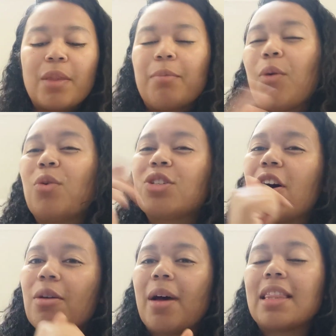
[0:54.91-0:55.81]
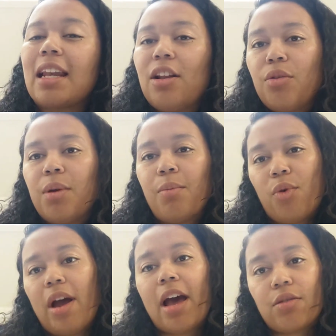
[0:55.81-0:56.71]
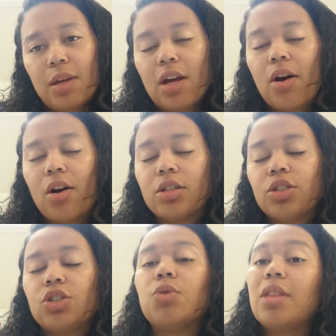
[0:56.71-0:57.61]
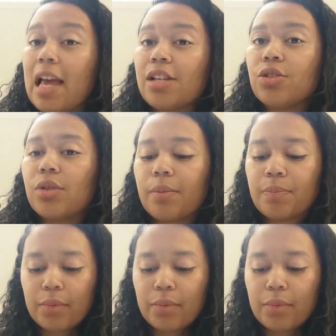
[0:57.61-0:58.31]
But we'll talk about that a little bit more as we get on to the A string.